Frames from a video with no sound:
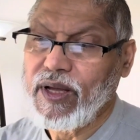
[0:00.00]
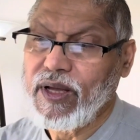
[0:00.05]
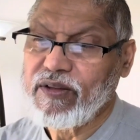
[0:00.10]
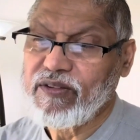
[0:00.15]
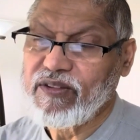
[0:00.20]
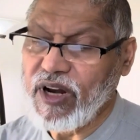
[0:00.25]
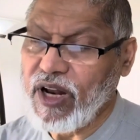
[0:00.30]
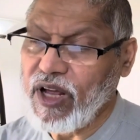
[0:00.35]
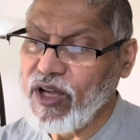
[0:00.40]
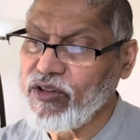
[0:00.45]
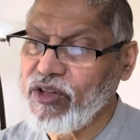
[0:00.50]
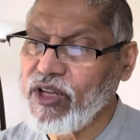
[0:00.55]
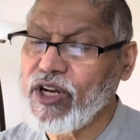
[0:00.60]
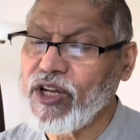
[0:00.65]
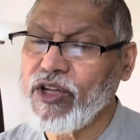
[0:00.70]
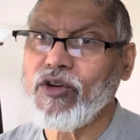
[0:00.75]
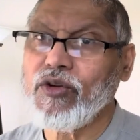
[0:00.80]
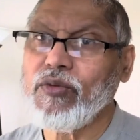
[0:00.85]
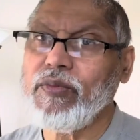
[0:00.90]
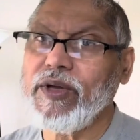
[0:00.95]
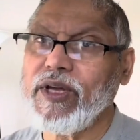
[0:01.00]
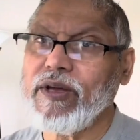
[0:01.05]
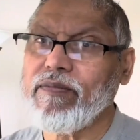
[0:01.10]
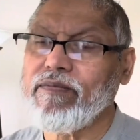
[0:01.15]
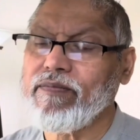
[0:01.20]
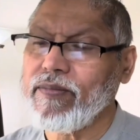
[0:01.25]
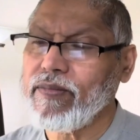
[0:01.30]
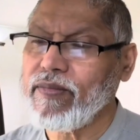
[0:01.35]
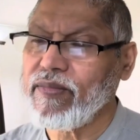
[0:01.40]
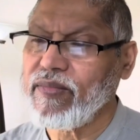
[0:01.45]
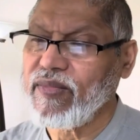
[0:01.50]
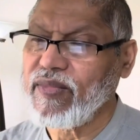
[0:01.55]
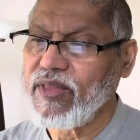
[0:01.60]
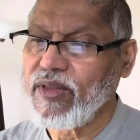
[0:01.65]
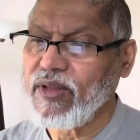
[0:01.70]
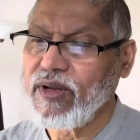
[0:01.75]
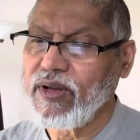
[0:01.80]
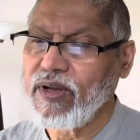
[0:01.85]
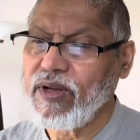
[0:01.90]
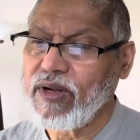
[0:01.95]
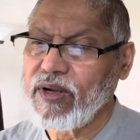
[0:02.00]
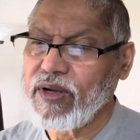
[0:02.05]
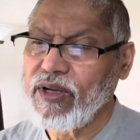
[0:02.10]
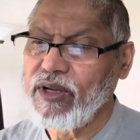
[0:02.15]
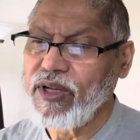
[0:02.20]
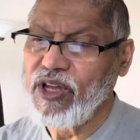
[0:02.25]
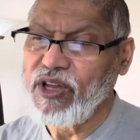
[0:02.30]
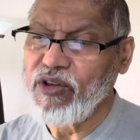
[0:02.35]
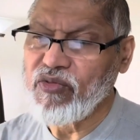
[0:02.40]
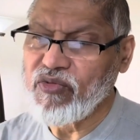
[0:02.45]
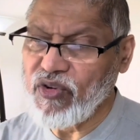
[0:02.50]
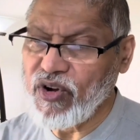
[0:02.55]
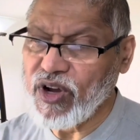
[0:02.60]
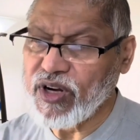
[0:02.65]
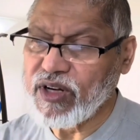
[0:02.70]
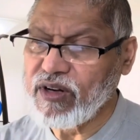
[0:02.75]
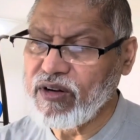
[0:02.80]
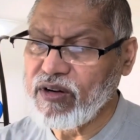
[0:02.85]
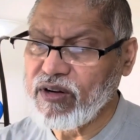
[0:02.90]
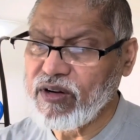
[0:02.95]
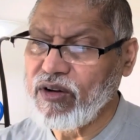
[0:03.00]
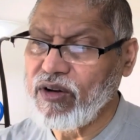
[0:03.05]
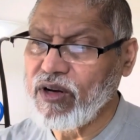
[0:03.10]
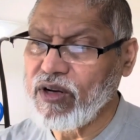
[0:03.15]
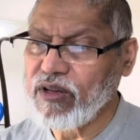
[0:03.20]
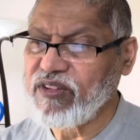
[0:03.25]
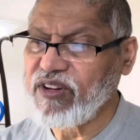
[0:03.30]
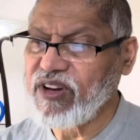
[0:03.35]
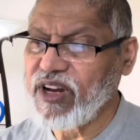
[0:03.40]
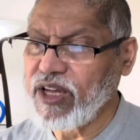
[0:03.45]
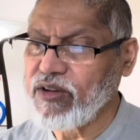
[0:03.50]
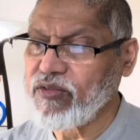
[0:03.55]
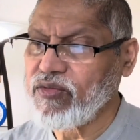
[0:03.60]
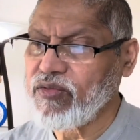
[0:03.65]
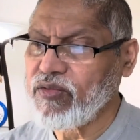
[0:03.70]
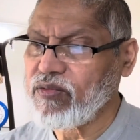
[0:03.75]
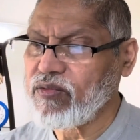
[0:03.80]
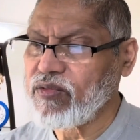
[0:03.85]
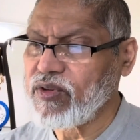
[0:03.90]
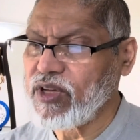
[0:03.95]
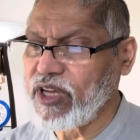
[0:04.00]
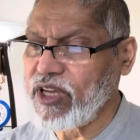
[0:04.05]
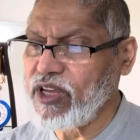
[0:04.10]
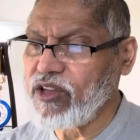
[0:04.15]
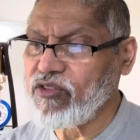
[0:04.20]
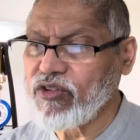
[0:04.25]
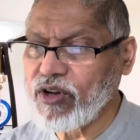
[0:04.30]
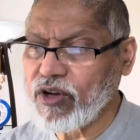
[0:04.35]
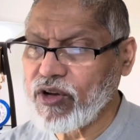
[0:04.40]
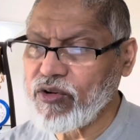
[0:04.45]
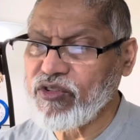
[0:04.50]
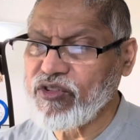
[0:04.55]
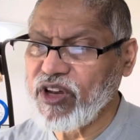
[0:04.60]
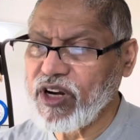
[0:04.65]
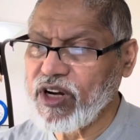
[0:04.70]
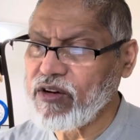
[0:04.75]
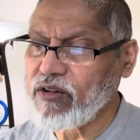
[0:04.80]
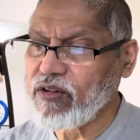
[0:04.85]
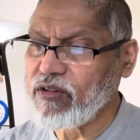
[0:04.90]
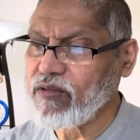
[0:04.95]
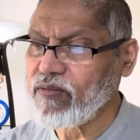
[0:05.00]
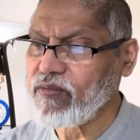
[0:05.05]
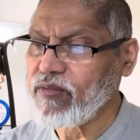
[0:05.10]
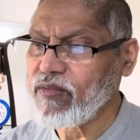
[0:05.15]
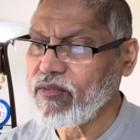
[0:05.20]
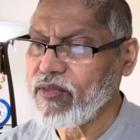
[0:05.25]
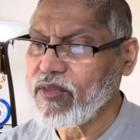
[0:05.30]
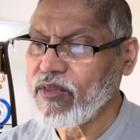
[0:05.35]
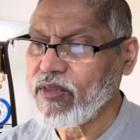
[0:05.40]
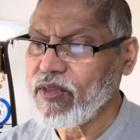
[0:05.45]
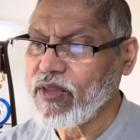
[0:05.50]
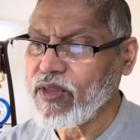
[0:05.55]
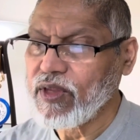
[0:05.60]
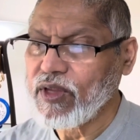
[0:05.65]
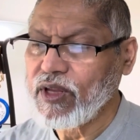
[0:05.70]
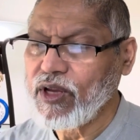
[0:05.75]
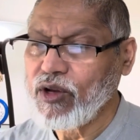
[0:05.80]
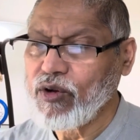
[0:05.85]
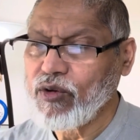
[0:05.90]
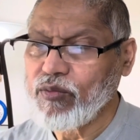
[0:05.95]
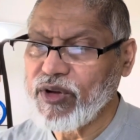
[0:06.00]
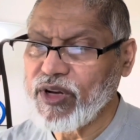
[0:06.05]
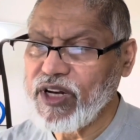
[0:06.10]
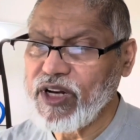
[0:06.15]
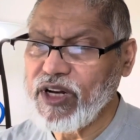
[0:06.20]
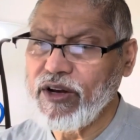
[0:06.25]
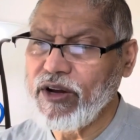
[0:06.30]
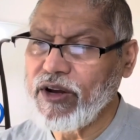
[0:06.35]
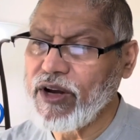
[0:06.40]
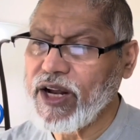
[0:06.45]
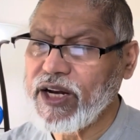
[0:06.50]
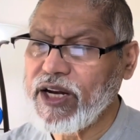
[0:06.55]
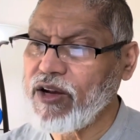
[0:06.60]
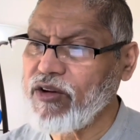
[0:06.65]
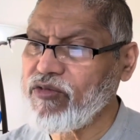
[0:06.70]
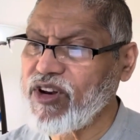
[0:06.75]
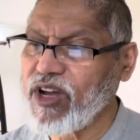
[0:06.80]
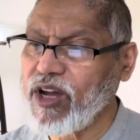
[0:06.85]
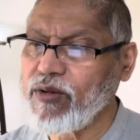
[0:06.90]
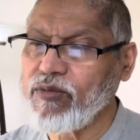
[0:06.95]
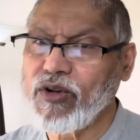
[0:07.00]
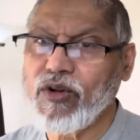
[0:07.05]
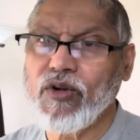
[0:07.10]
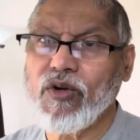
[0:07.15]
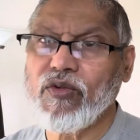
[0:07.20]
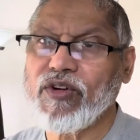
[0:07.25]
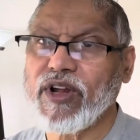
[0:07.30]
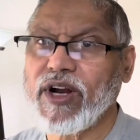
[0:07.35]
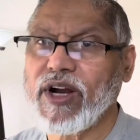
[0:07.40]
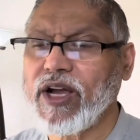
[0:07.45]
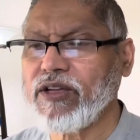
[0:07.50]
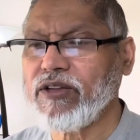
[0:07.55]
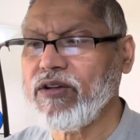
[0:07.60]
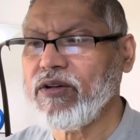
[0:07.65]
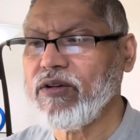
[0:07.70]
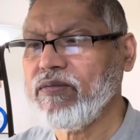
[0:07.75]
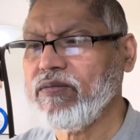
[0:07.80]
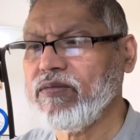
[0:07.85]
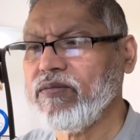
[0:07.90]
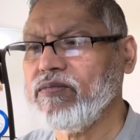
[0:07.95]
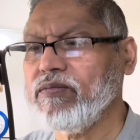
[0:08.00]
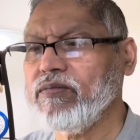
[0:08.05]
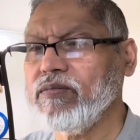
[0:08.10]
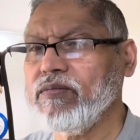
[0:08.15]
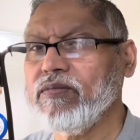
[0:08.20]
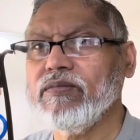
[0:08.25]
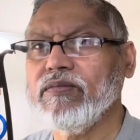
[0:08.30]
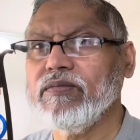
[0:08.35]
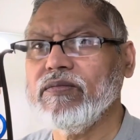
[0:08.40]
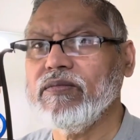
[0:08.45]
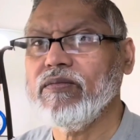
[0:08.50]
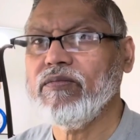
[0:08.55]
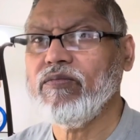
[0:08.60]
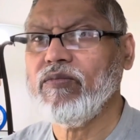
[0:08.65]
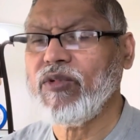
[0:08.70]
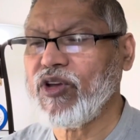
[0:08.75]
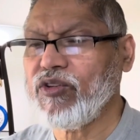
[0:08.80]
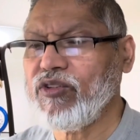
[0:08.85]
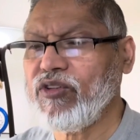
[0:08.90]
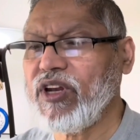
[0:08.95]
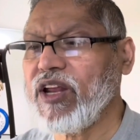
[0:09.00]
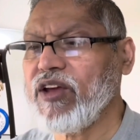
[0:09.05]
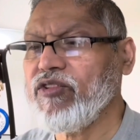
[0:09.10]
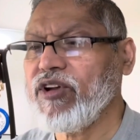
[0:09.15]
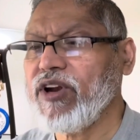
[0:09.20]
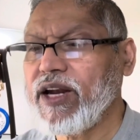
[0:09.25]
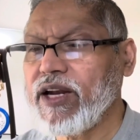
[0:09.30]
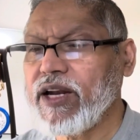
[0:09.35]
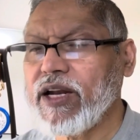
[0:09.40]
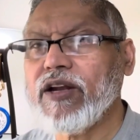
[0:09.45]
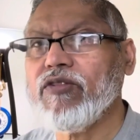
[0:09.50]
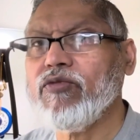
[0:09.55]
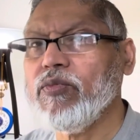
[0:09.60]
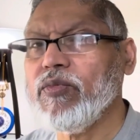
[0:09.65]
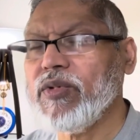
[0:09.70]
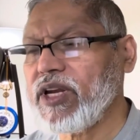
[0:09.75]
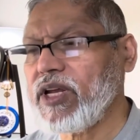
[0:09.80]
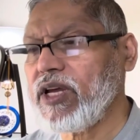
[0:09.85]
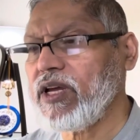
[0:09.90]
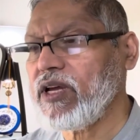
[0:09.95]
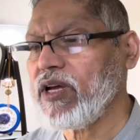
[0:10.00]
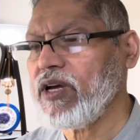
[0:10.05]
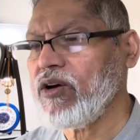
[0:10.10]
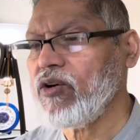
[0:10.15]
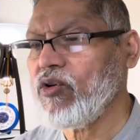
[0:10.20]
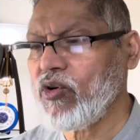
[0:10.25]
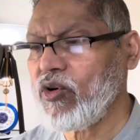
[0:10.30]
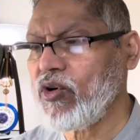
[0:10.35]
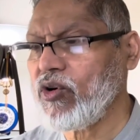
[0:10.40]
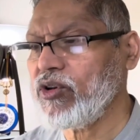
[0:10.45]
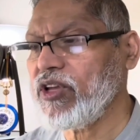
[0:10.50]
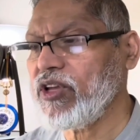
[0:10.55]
Salahuddin Ayyubi he fought all his life against the crusaders but he did not have time to go for Hajj because he never had enough money or